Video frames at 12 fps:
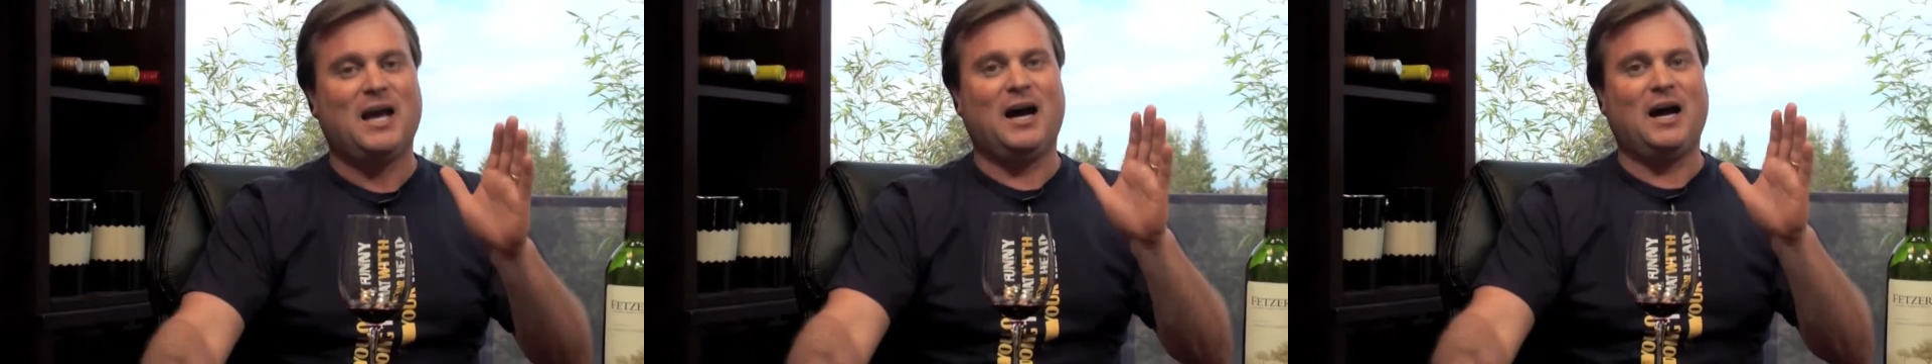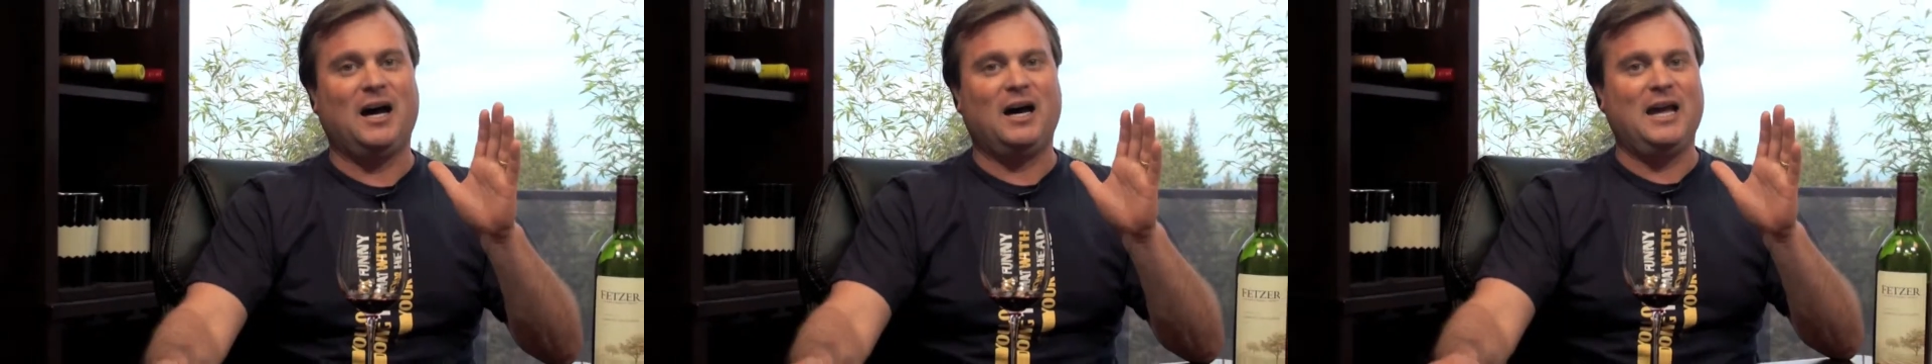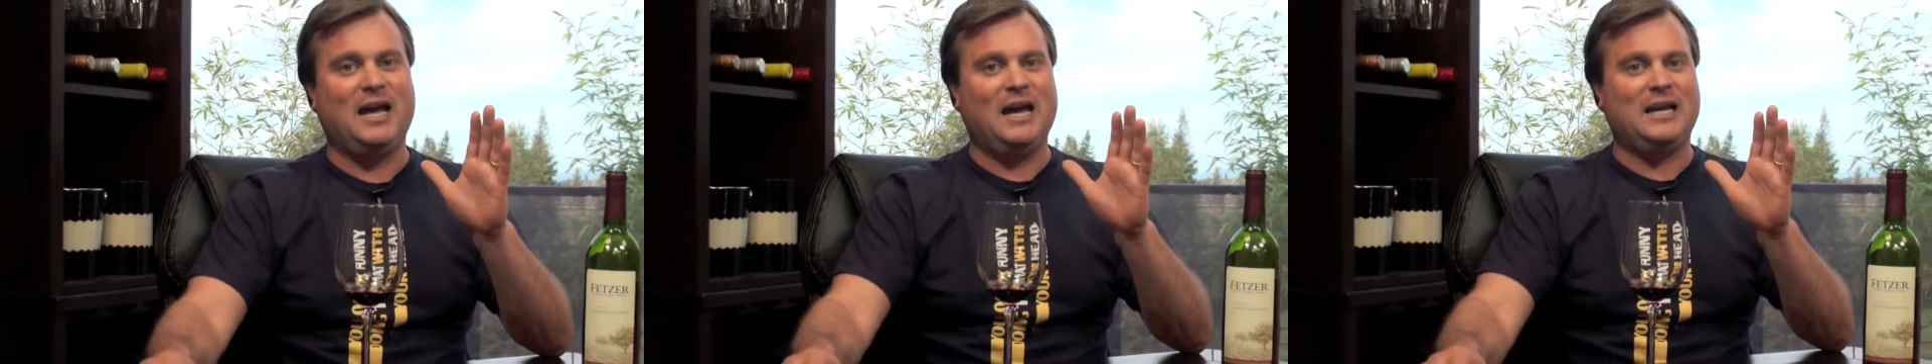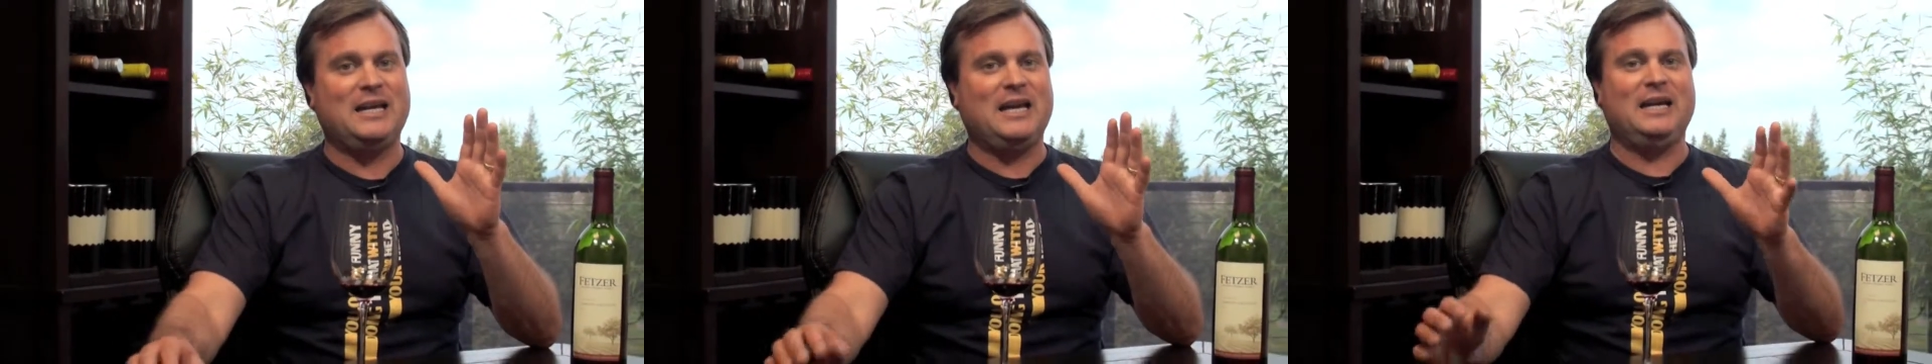
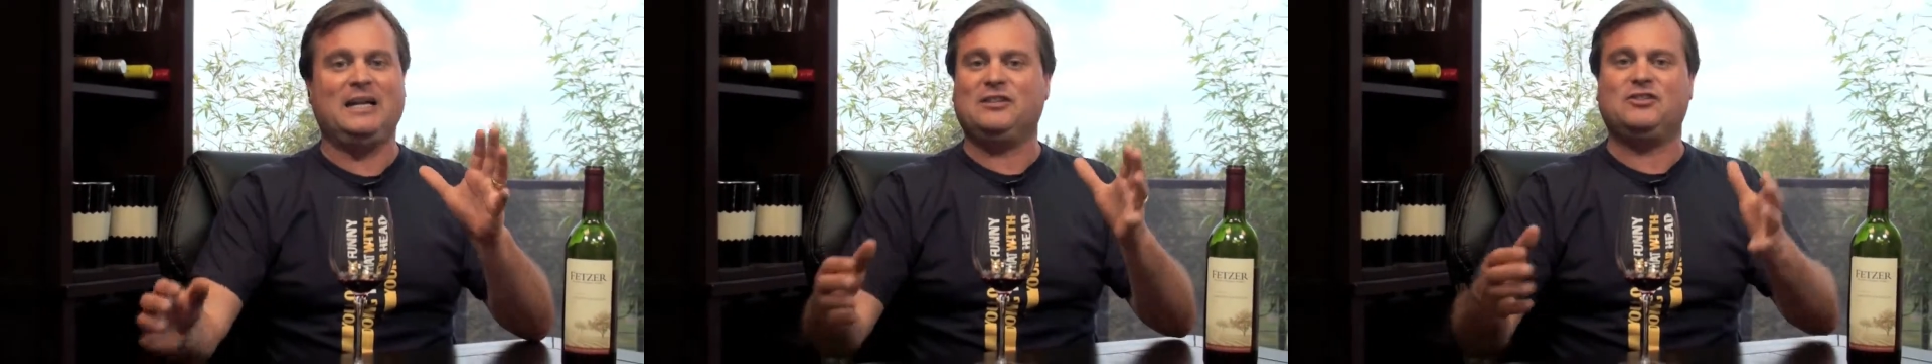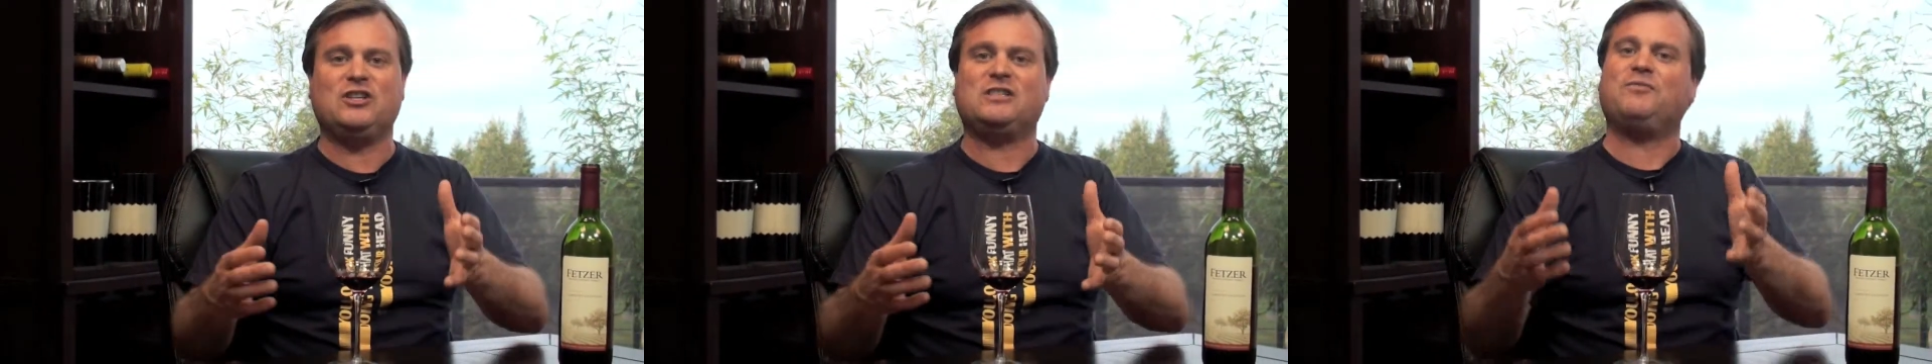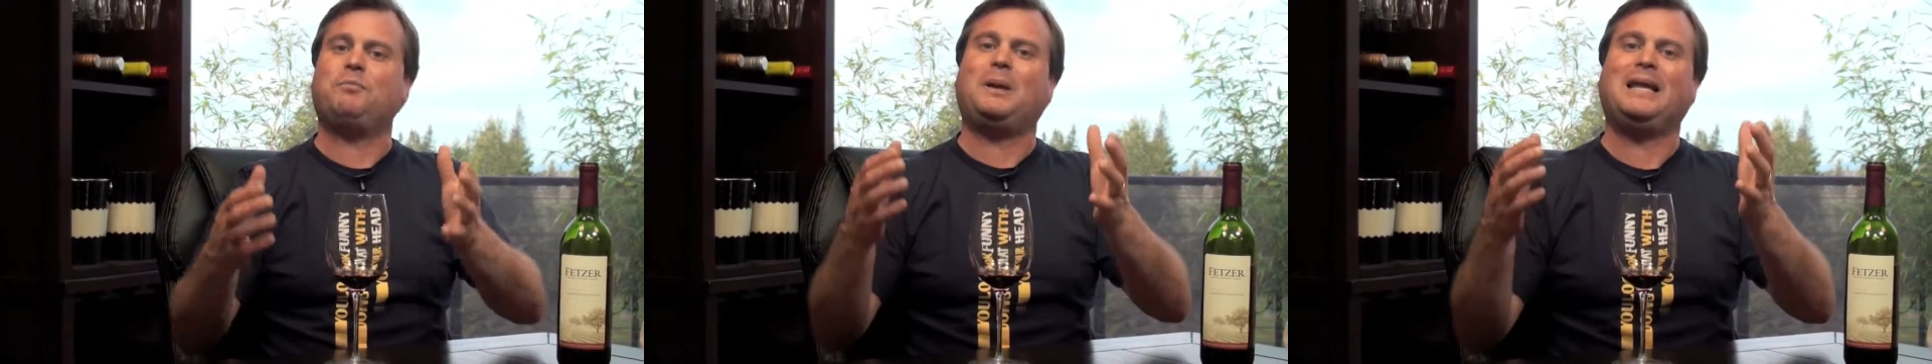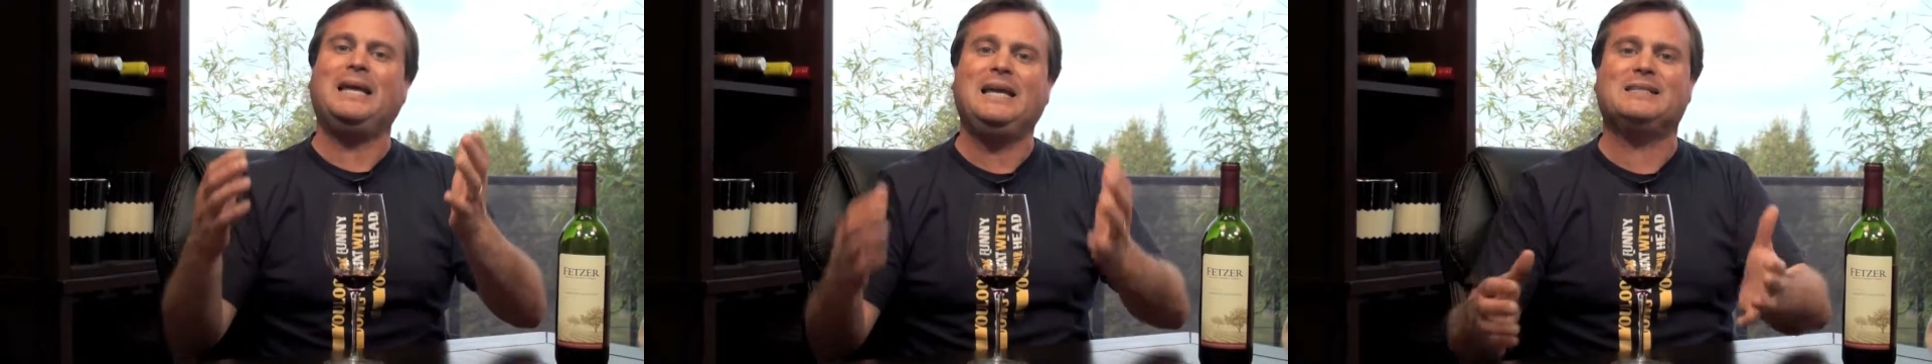And it is just
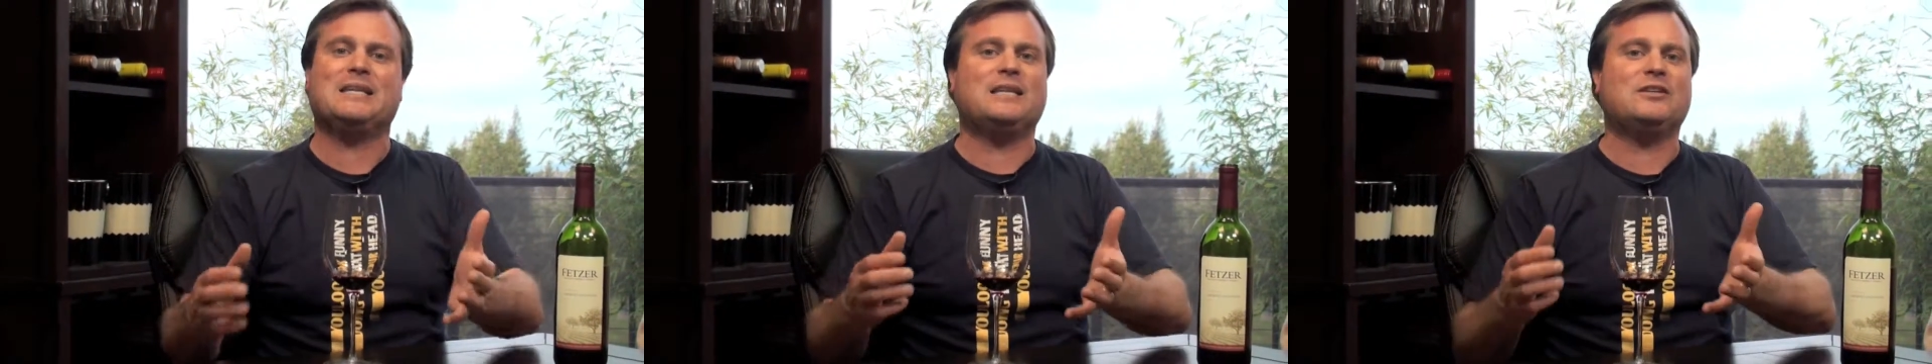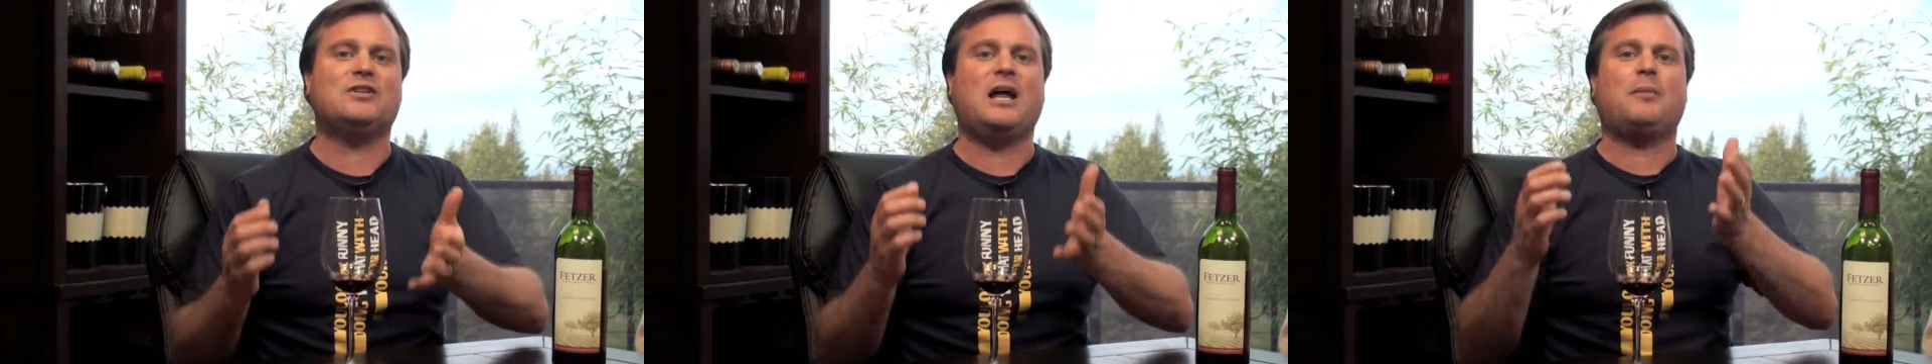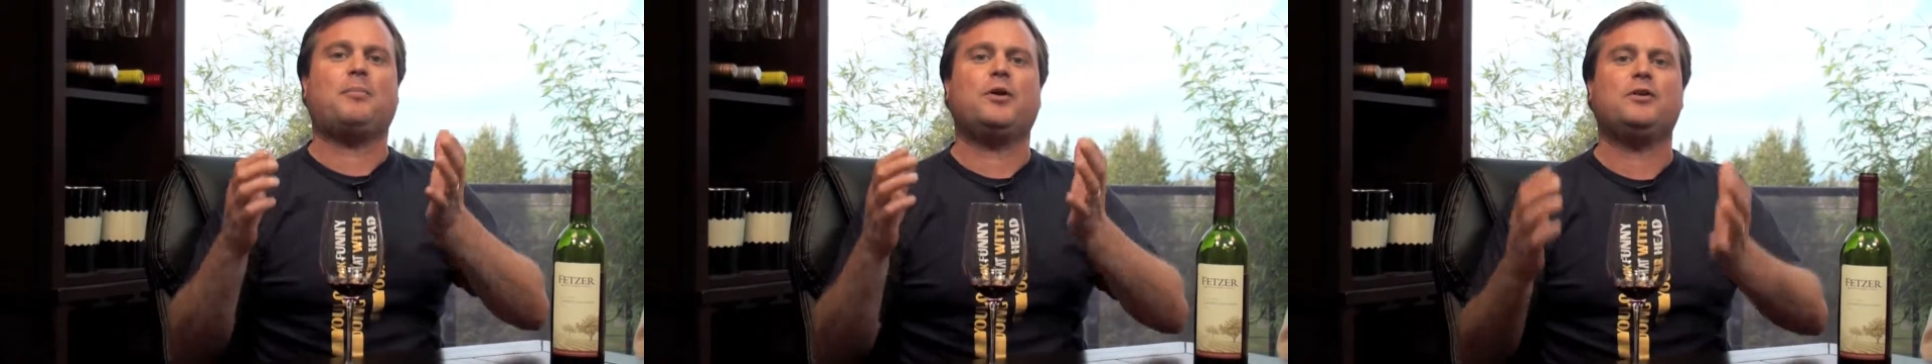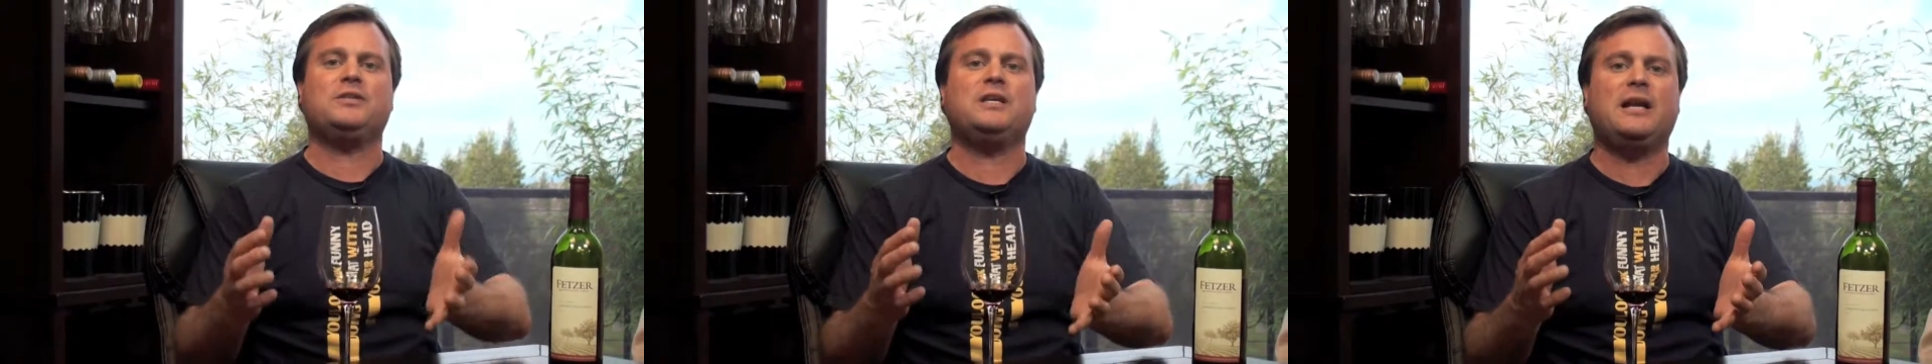pleasing. There's not a
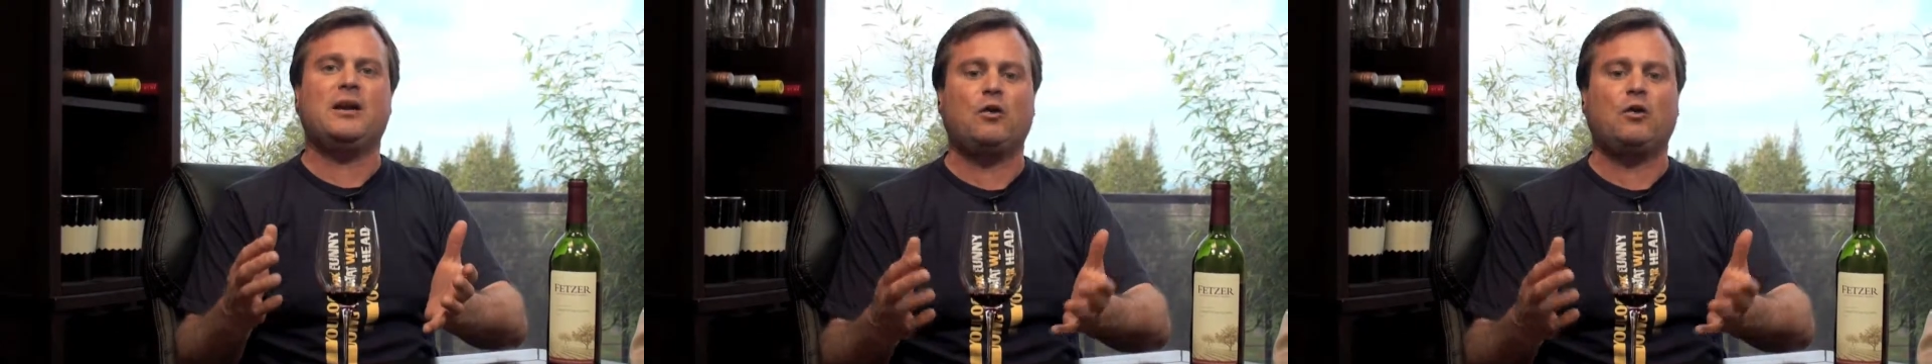person in